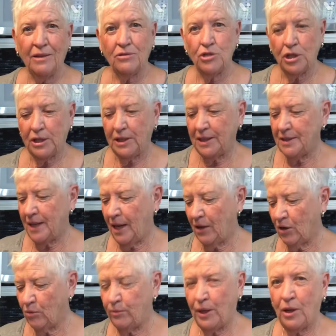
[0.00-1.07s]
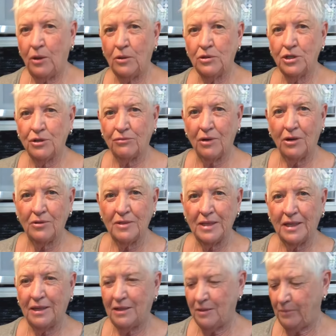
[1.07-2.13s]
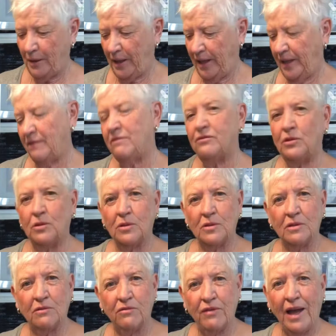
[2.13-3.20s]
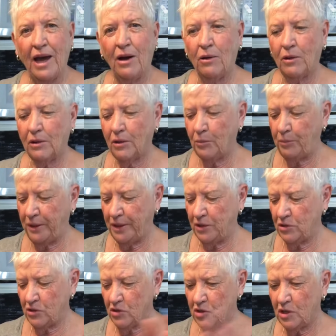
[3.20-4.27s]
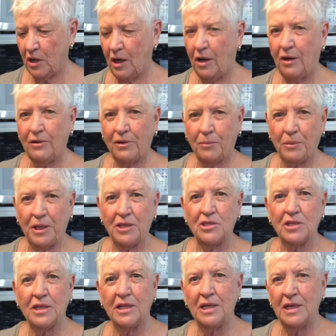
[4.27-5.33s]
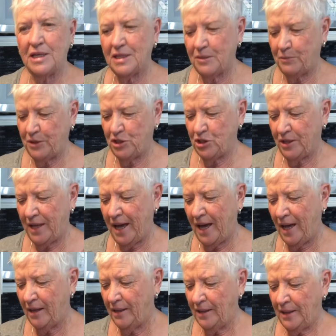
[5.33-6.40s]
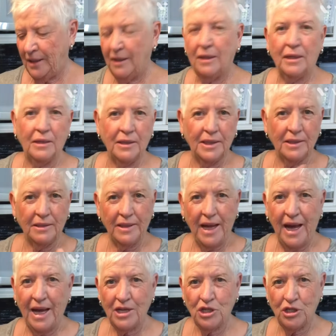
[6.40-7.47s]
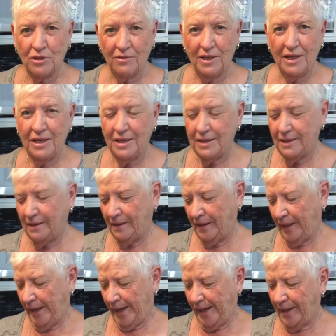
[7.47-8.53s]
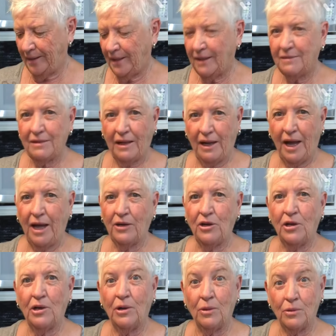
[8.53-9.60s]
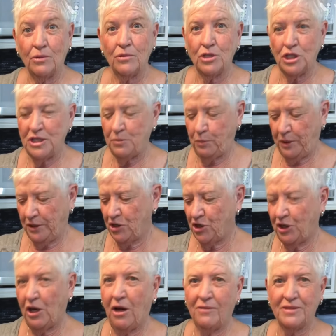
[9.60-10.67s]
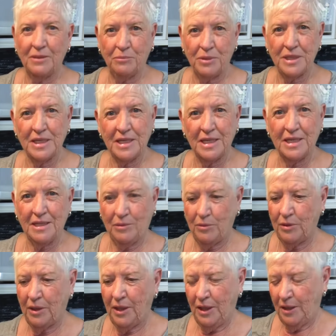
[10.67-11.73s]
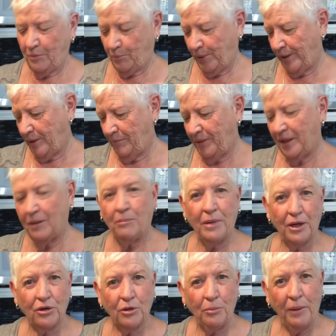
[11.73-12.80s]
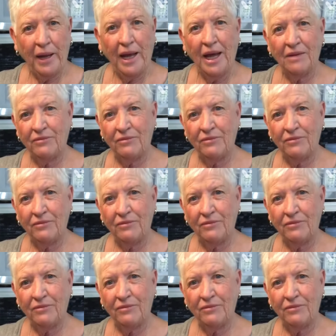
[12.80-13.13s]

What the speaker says: She gets out her bowl, she throws in a couple of handfuls of flour, a pinch of salt, a pinch of this, a pinch of that, a little dash of this, And next thing I know, she's pinching off some biscuits and putting them in a buttered pan,